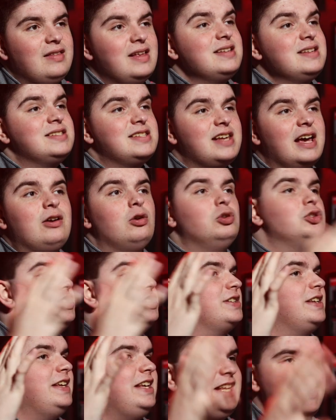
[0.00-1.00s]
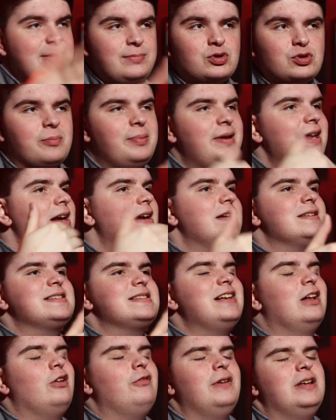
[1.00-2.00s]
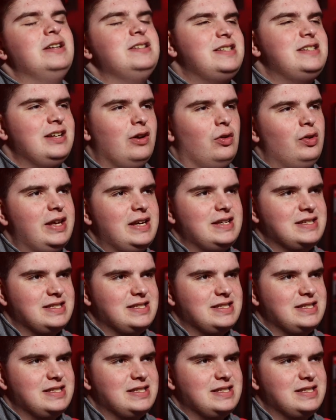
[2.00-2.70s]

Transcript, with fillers: and that cycle just keeps repeating itself until they